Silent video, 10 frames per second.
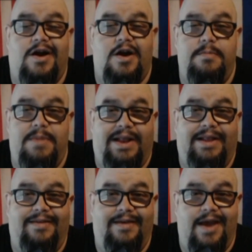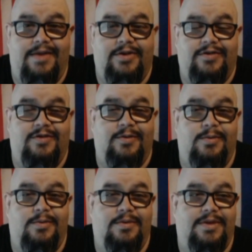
are banding together to,